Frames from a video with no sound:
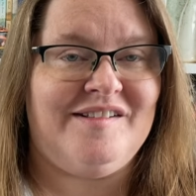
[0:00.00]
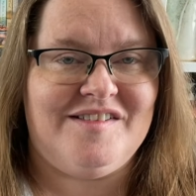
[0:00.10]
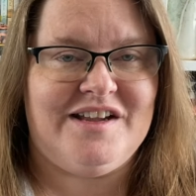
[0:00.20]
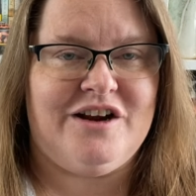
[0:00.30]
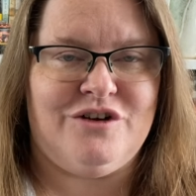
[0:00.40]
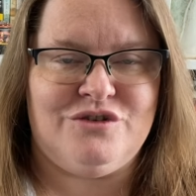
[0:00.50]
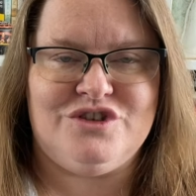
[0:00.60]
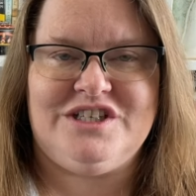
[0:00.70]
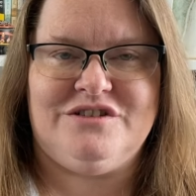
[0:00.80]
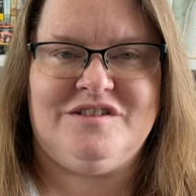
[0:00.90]
the Carol
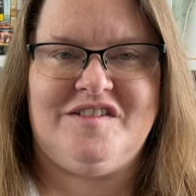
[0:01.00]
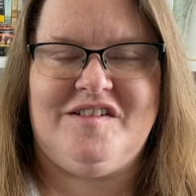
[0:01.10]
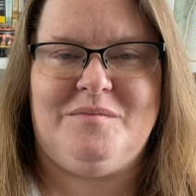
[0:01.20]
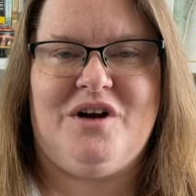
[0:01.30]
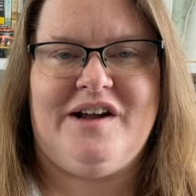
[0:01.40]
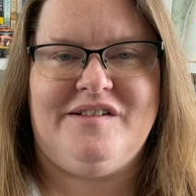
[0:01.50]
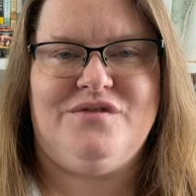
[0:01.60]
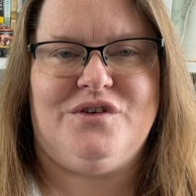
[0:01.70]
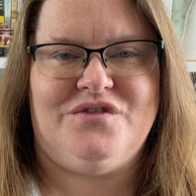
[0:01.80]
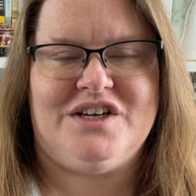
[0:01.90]
Shields Prize
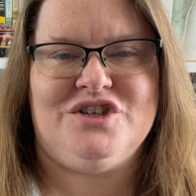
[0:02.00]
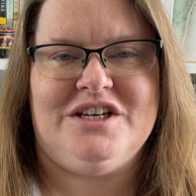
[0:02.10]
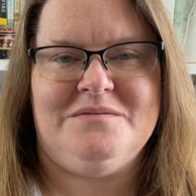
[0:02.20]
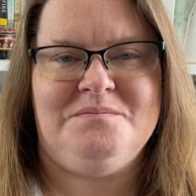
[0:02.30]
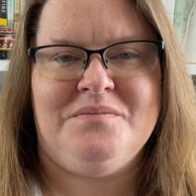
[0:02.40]
for Fiction.